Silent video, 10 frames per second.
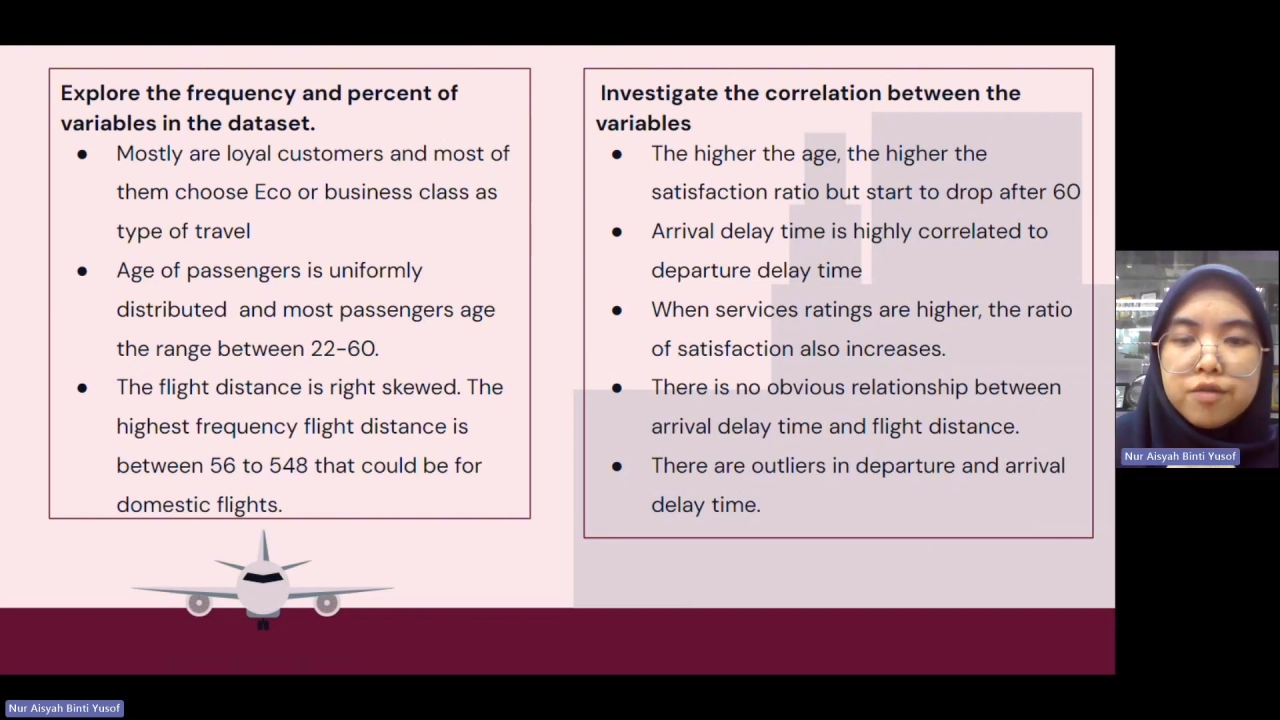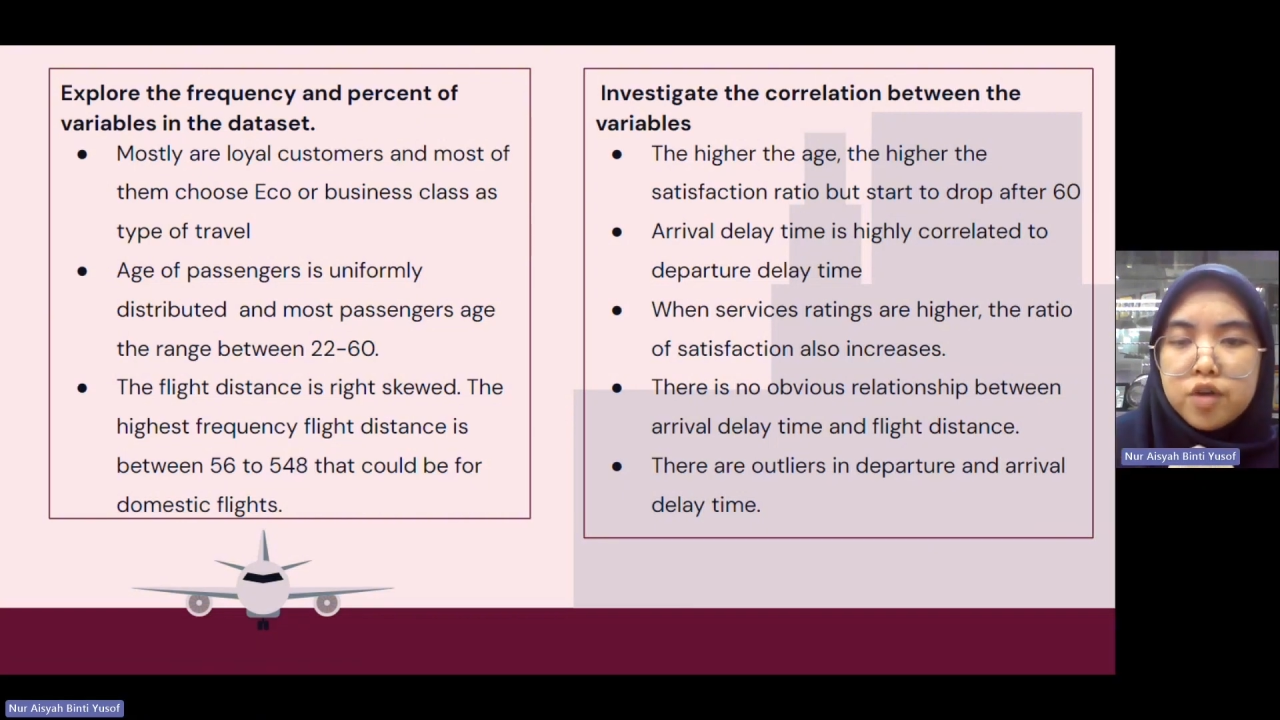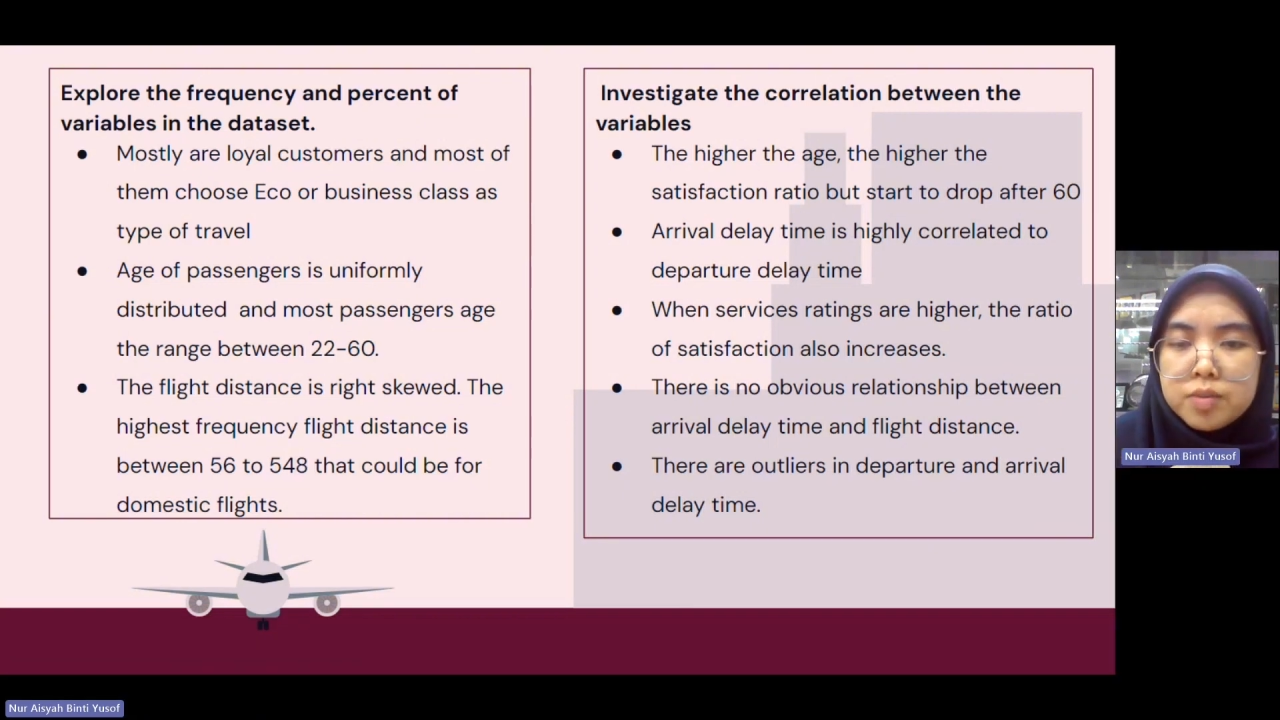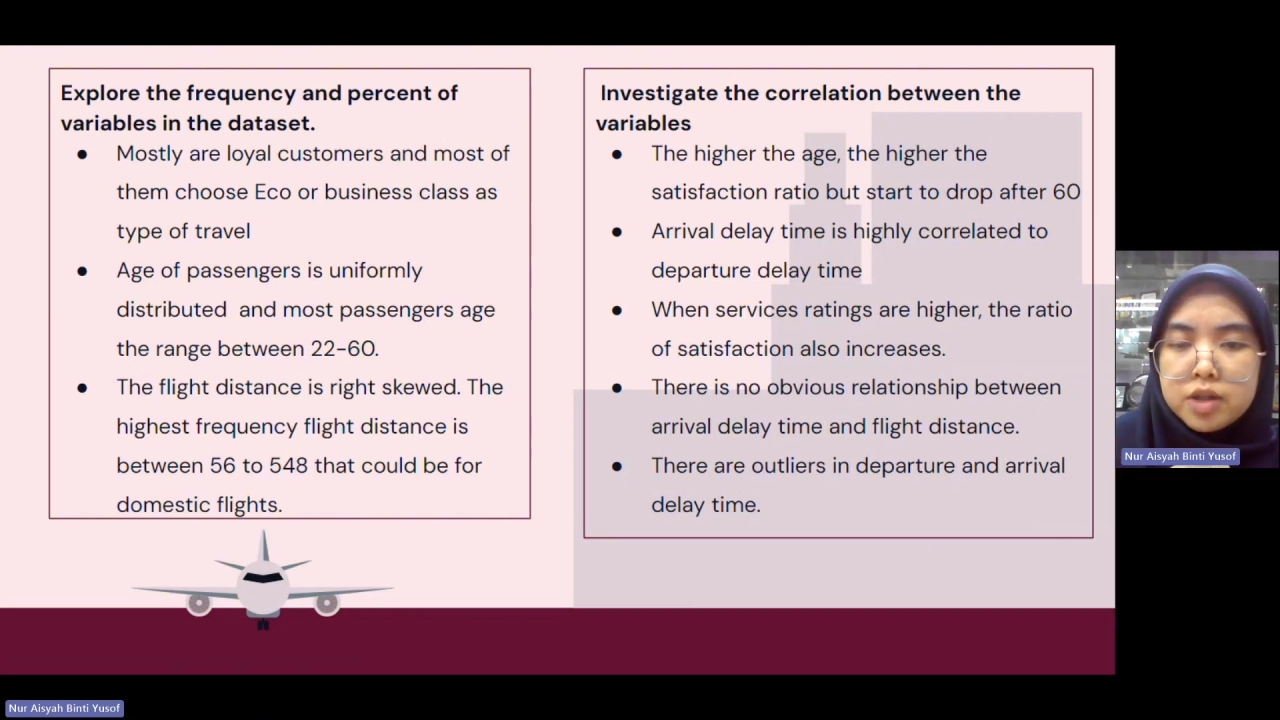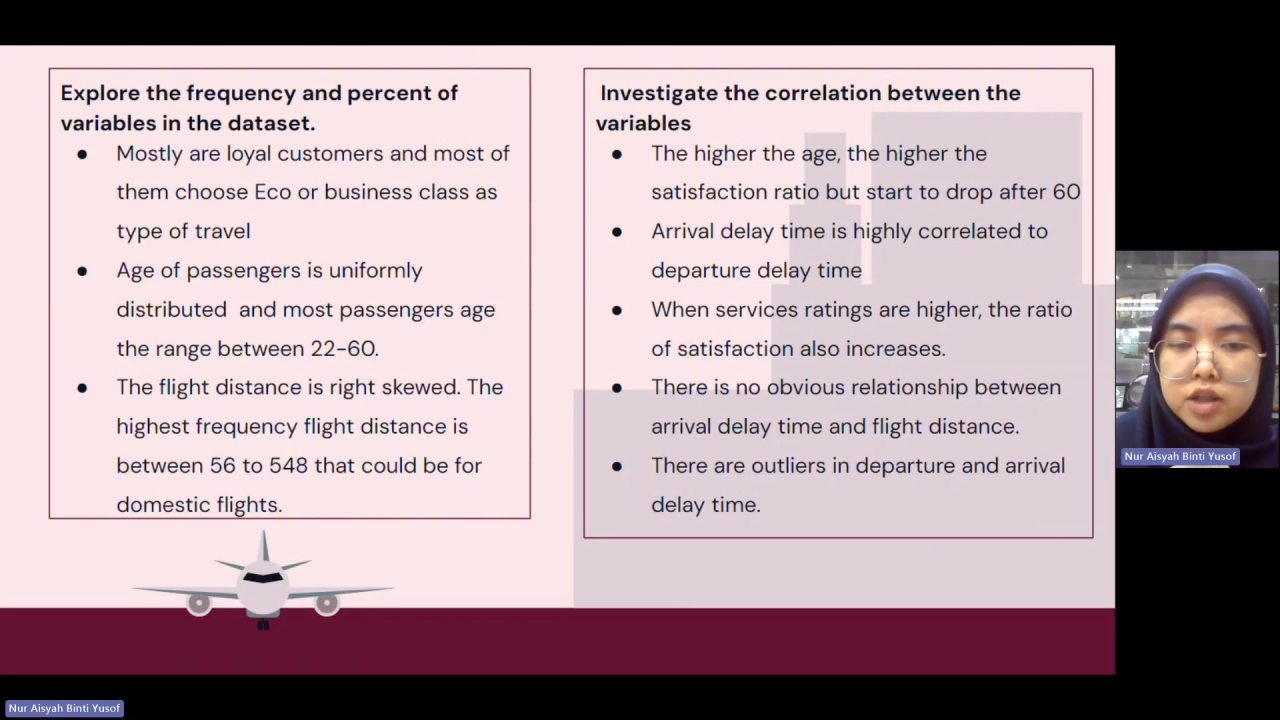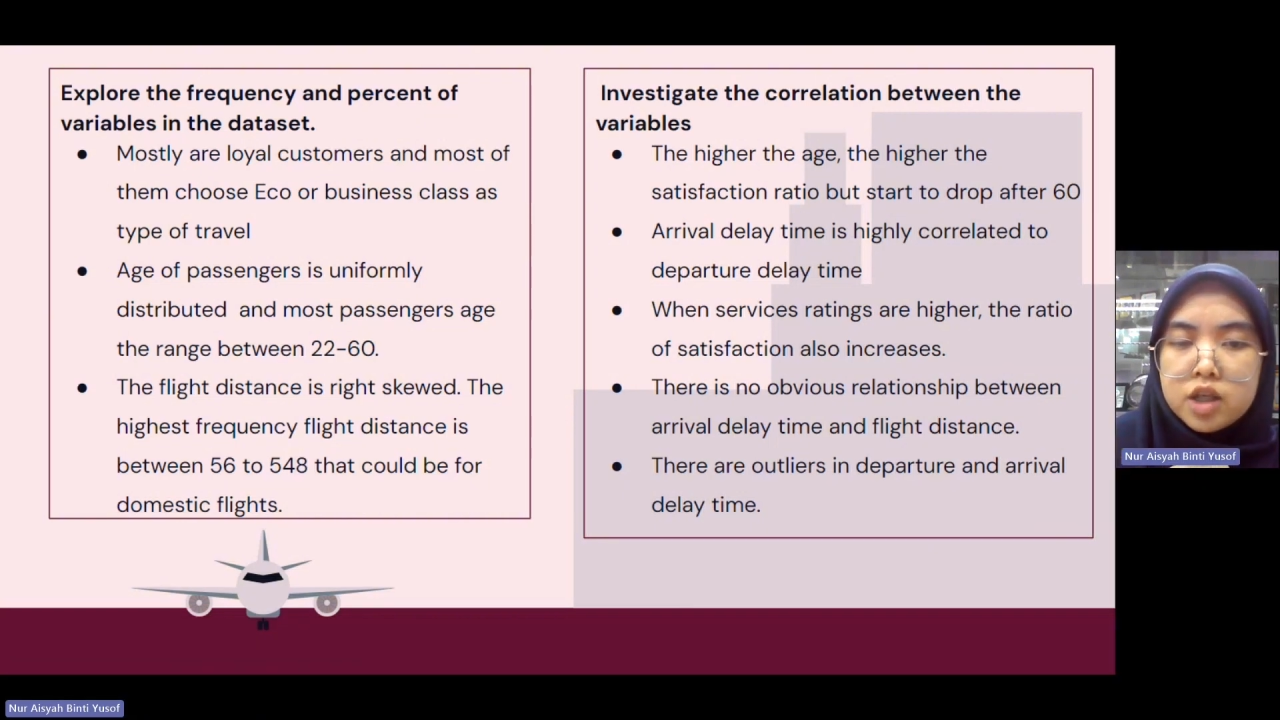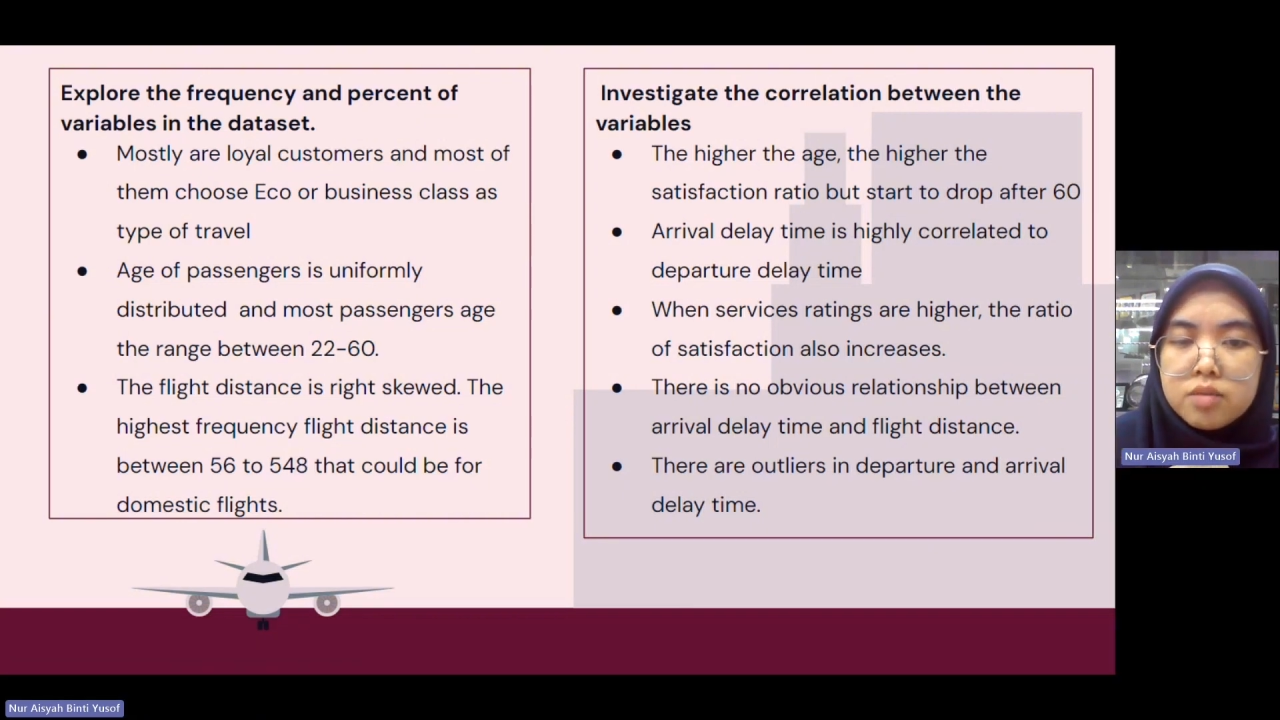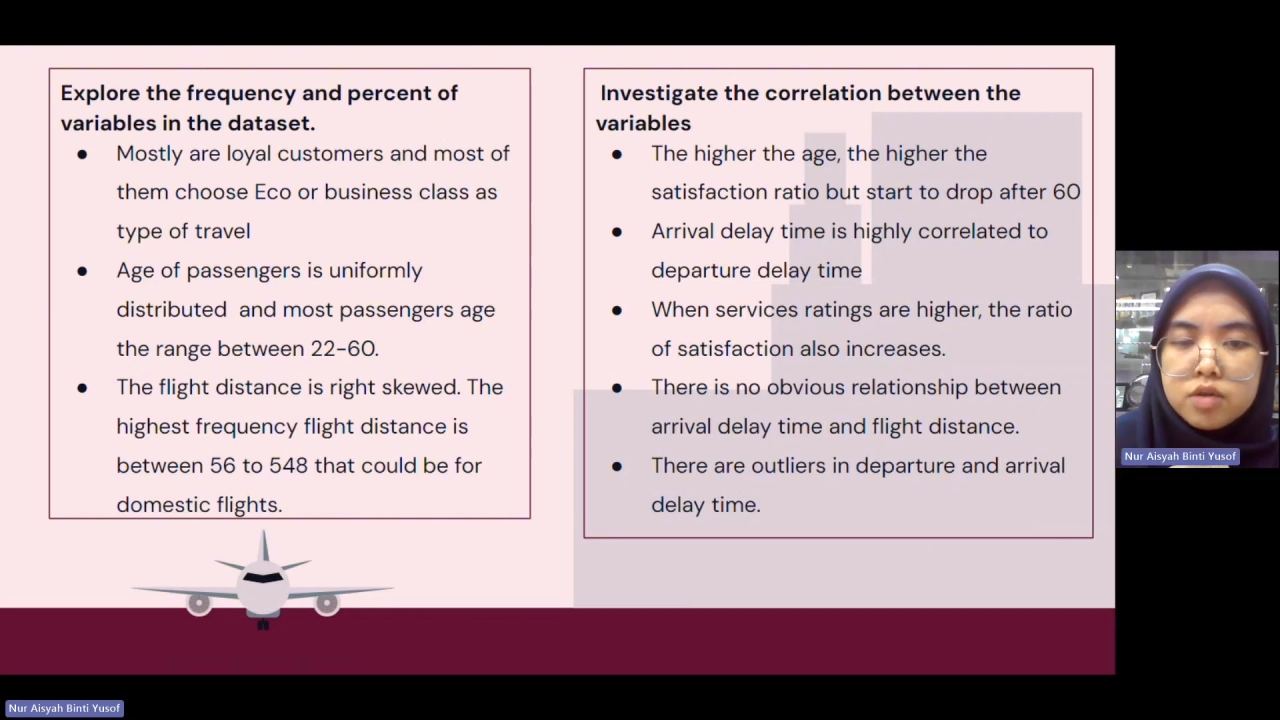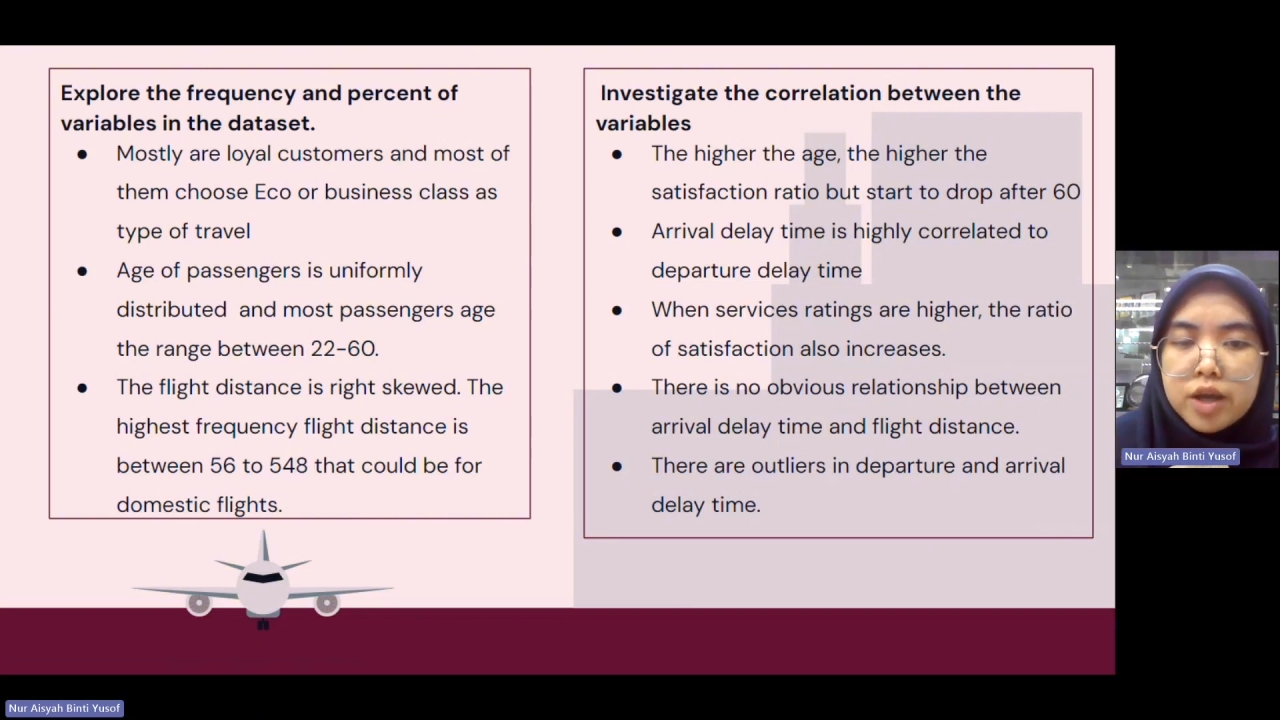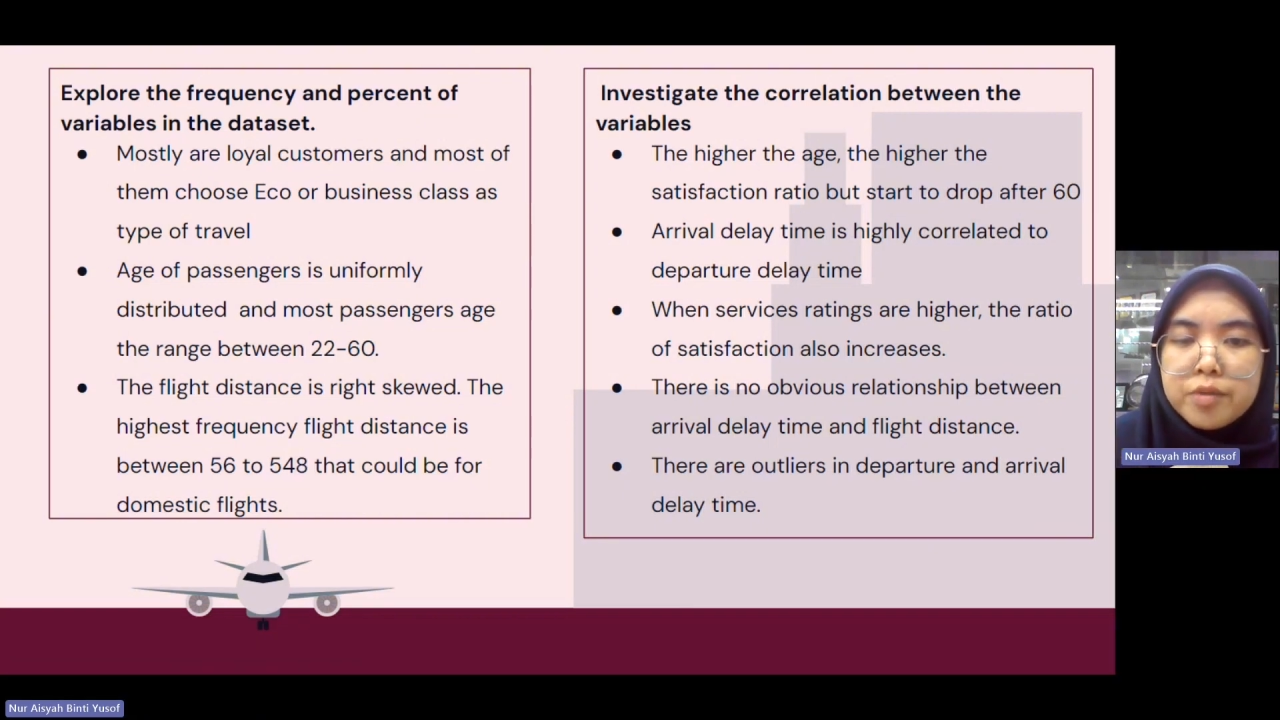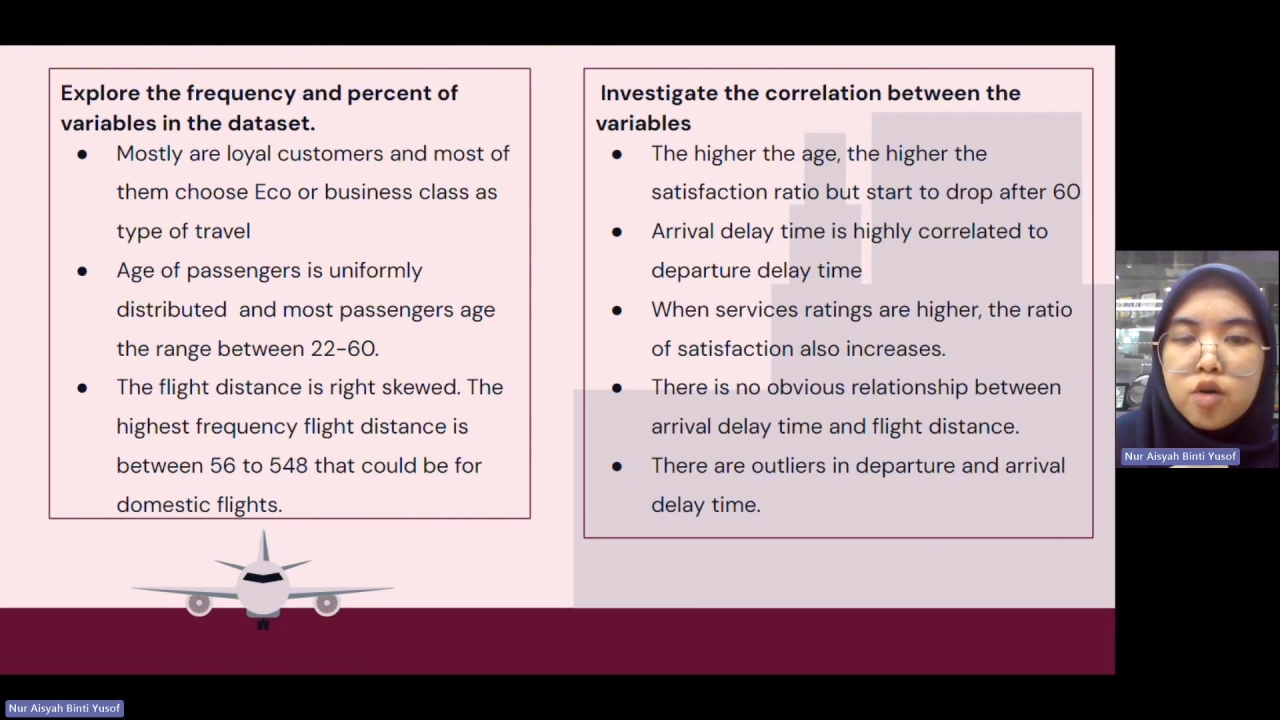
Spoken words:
affordability among them